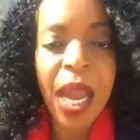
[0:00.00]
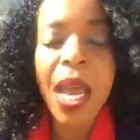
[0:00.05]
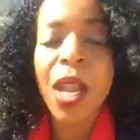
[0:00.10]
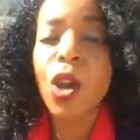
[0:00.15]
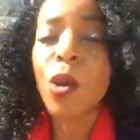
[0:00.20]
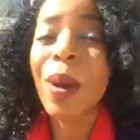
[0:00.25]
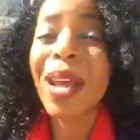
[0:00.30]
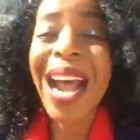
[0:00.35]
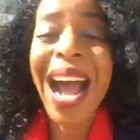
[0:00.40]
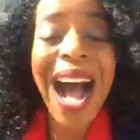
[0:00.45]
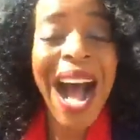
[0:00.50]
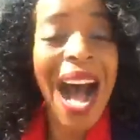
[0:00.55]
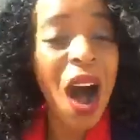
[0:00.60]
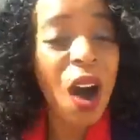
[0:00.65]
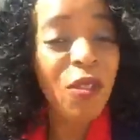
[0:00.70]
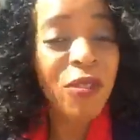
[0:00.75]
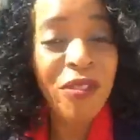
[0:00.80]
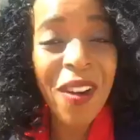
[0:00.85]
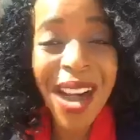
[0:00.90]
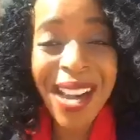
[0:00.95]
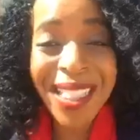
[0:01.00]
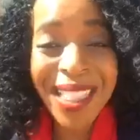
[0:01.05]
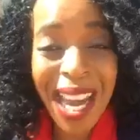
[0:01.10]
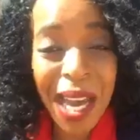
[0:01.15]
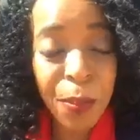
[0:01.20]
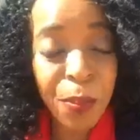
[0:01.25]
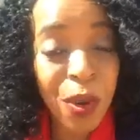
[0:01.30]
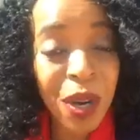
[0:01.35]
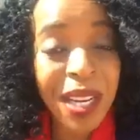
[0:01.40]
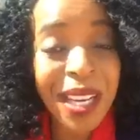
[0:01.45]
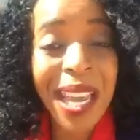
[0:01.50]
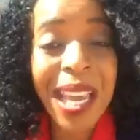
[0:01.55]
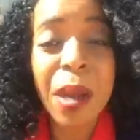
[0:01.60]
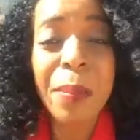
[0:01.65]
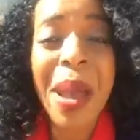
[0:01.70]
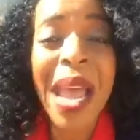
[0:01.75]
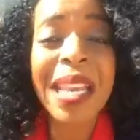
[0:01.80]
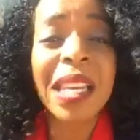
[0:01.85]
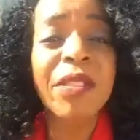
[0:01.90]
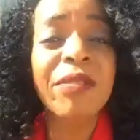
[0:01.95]
No matter how fine that print, get a
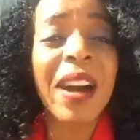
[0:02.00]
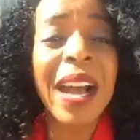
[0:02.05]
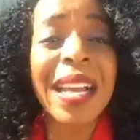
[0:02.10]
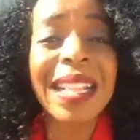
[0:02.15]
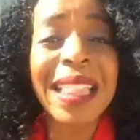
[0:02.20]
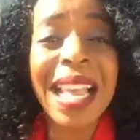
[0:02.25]
magnifying